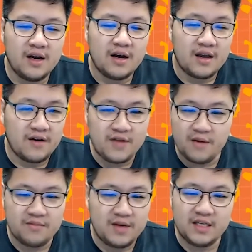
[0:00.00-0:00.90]
give
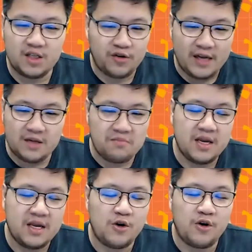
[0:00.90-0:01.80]
them these crazy
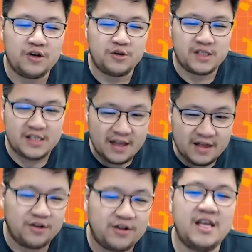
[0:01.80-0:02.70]
big goals to
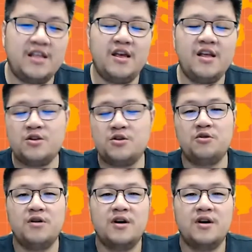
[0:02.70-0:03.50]
sink their teeth into